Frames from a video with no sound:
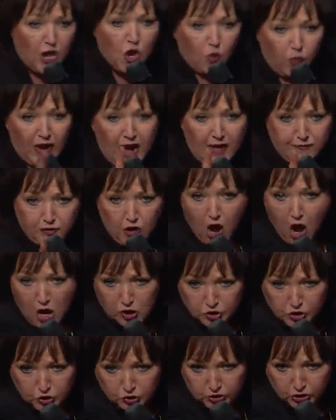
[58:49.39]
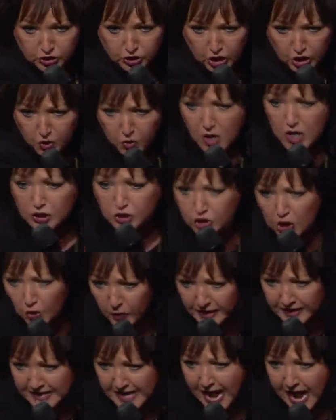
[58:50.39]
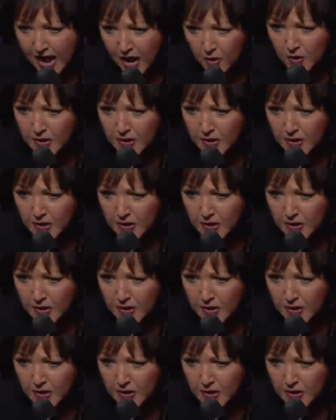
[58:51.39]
What I've called you to do, do it now.